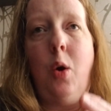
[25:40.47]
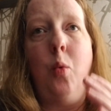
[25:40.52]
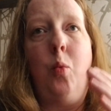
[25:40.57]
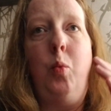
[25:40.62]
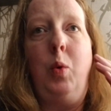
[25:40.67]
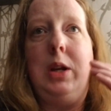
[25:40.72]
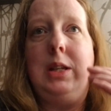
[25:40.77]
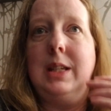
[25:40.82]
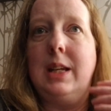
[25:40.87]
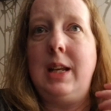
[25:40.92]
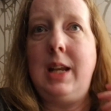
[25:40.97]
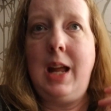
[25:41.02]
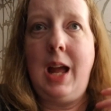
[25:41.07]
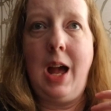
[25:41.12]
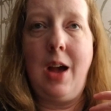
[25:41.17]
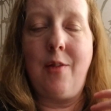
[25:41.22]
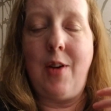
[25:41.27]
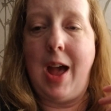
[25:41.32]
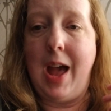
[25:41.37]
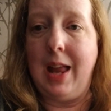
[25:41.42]
We didn't
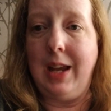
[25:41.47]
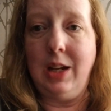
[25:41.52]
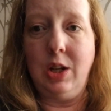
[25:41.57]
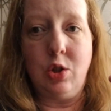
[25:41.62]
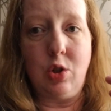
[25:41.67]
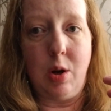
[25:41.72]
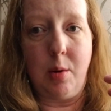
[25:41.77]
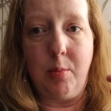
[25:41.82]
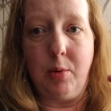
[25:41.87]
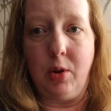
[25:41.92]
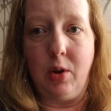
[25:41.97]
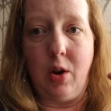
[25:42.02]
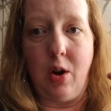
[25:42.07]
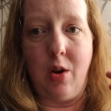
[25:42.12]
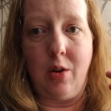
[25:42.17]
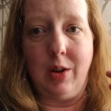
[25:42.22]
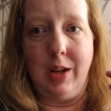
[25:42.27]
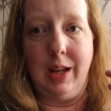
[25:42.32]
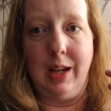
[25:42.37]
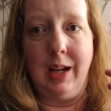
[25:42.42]
have any trouble at
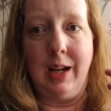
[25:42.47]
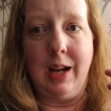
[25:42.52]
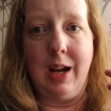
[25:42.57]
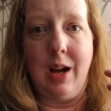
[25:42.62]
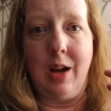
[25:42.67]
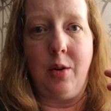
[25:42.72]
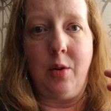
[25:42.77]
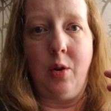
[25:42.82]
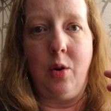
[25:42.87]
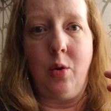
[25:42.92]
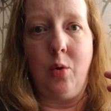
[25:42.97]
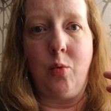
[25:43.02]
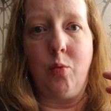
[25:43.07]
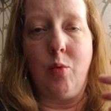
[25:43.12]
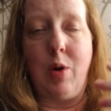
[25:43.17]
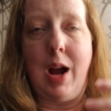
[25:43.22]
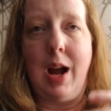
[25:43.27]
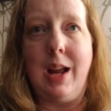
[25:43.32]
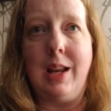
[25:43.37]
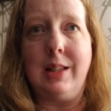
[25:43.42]
all getting on
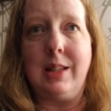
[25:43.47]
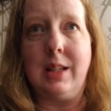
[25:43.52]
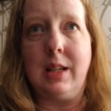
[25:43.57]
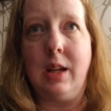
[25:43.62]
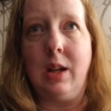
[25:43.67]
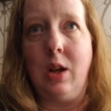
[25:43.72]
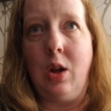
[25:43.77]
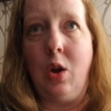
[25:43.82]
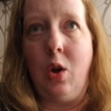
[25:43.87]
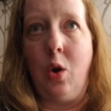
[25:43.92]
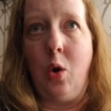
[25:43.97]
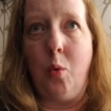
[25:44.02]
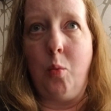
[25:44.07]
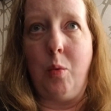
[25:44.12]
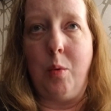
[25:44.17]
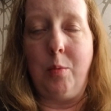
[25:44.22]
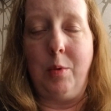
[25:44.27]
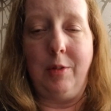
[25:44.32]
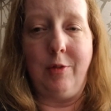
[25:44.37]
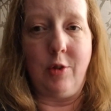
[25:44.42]
rides
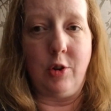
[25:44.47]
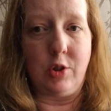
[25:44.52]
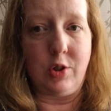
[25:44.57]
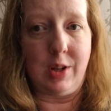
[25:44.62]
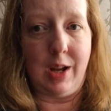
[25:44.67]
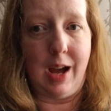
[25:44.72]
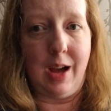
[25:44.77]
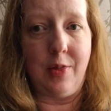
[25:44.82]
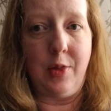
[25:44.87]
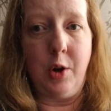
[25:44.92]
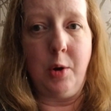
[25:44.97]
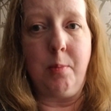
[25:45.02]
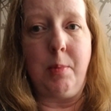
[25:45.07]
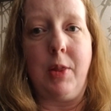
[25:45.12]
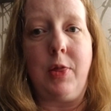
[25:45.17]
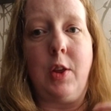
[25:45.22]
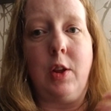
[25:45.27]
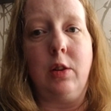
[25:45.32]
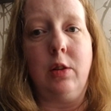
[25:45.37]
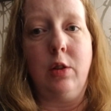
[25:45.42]
when we first got there,
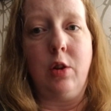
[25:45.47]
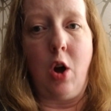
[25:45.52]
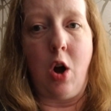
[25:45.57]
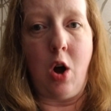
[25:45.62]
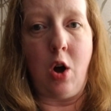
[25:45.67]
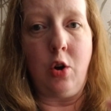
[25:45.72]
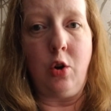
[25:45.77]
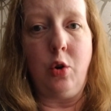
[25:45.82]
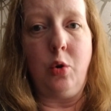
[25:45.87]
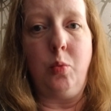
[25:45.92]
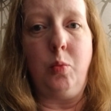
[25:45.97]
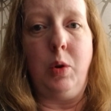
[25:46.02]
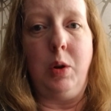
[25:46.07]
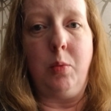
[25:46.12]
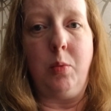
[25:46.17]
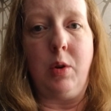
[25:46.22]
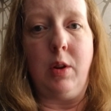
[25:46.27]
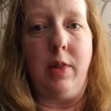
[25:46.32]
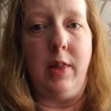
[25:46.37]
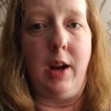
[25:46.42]
but the longer we
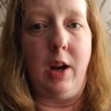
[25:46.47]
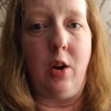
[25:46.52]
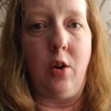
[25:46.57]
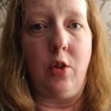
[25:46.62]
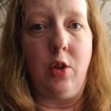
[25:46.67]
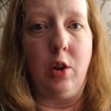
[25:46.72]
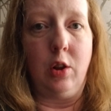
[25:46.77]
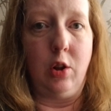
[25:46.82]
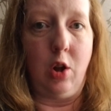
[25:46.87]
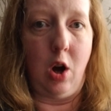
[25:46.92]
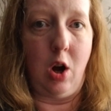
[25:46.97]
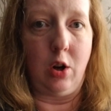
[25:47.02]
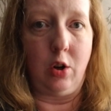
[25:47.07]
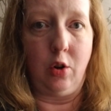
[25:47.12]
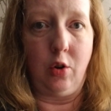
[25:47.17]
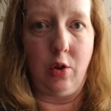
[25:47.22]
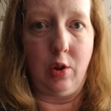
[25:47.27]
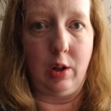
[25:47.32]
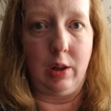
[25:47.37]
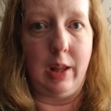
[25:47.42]
were there, the
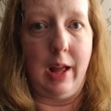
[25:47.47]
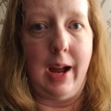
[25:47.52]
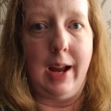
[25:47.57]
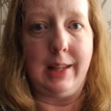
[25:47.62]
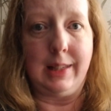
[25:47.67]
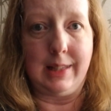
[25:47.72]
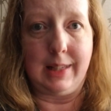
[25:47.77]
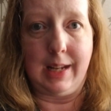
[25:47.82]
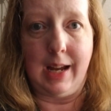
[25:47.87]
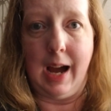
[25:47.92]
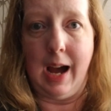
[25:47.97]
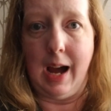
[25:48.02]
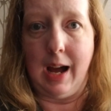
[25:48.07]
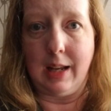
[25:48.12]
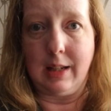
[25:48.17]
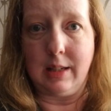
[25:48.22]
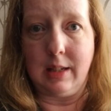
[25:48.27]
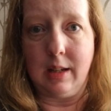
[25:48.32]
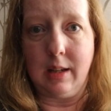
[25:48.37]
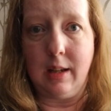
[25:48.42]
longer the lines
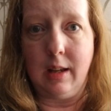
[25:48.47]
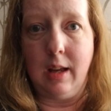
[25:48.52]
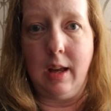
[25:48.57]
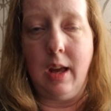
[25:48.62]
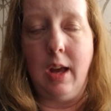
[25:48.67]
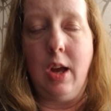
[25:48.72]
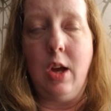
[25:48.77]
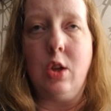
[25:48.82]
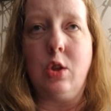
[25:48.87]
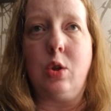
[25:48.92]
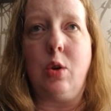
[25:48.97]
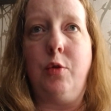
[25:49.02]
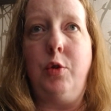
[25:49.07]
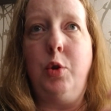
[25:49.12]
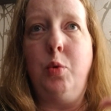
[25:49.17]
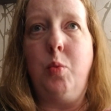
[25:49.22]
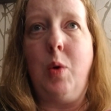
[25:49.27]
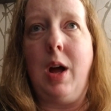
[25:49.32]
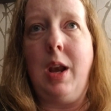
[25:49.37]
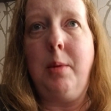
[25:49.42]
got. So if
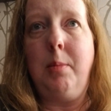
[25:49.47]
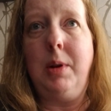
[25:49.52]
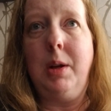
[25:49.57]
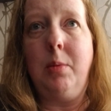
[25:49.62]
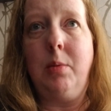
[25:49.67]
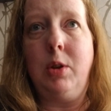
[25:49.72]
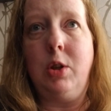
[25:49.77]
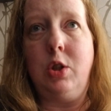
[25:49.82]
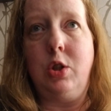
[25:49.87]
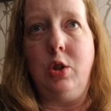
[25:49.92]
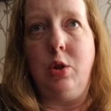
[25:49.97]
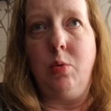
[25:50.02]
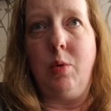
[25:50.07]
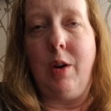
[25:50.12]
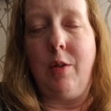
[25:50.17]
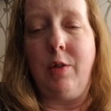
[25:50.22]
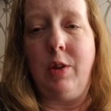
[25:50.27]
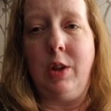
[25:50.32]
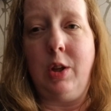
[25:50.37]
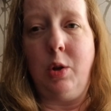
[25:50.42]
you want to be able to do
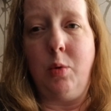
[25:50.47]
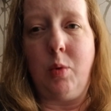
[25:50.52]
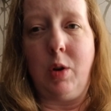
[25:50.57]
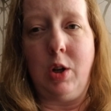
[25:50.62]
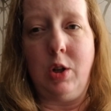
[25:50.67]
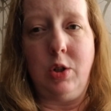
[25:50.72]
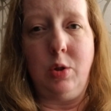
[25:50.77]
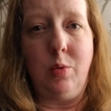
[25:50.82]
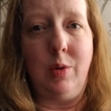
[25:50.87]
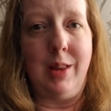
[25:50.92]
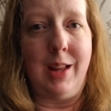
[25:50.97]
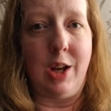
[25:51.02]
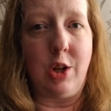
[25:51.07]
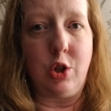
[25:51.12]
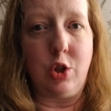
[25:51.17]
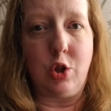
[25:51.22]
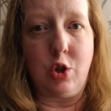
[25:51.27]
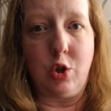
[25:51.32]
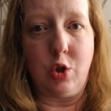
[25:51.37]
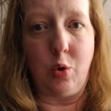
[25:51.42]
everything you want to do in that
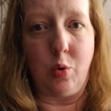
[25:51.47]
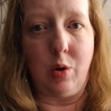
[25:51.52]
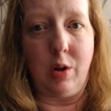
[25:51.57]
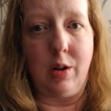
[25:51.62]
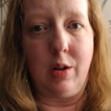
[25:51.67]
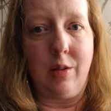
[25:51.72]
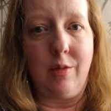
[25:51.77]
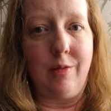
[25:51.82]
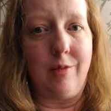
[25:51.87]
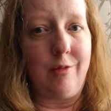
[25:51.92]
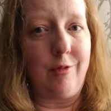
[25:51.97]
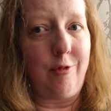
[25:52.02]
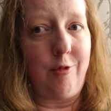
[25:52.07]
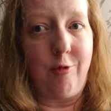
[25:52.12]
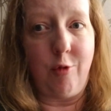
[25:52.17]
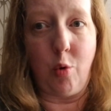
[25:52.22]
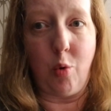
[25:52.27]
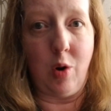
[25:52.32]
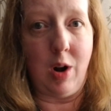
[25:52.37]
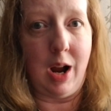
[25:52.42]
short
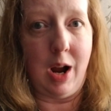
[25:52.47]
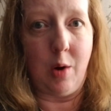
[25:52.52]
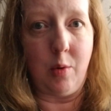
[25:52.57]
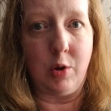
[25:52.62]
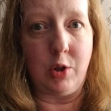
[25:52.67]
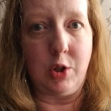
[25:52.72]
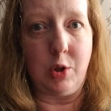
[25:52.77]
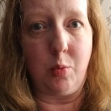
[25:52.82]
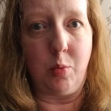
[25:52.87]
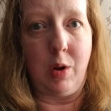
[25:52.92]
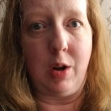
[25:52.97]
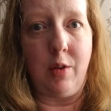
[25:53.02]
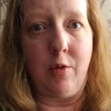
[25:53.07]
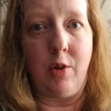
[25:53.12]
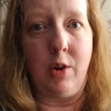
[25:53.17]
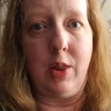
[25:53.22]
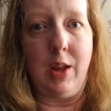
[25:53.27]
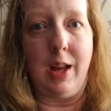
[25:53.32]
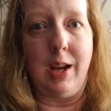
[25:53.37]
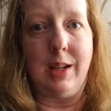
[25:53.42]
4 hours or
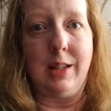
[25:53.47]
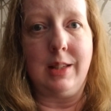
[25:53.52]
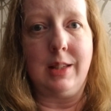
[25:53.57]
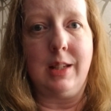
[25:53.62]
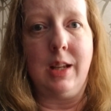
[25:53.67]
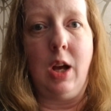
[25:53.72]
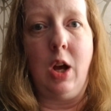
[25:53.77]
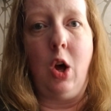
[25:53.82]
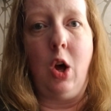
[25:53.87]
whatever that it's